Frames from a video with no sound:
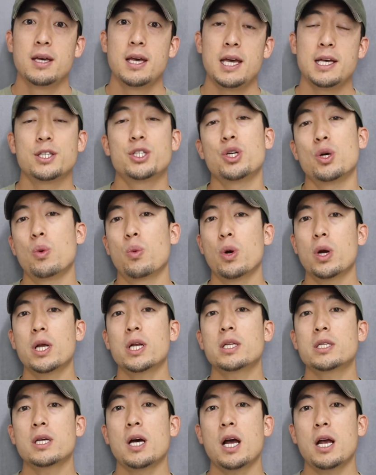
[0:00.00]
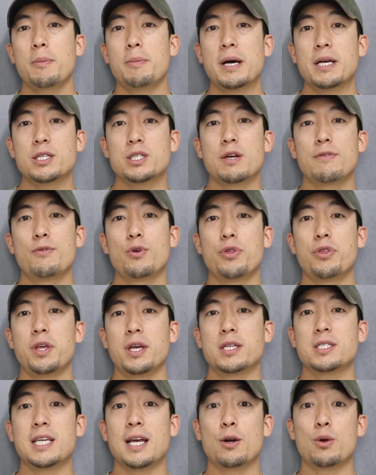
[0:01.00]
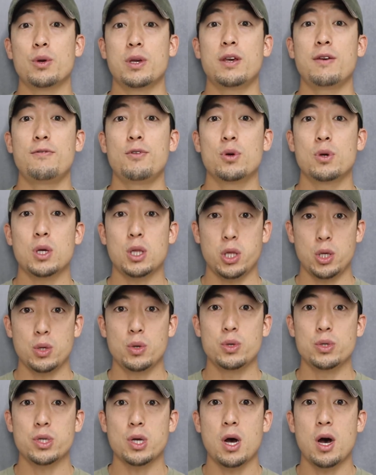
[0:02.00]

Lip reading: And so we're going to talk about several things that'll give you clues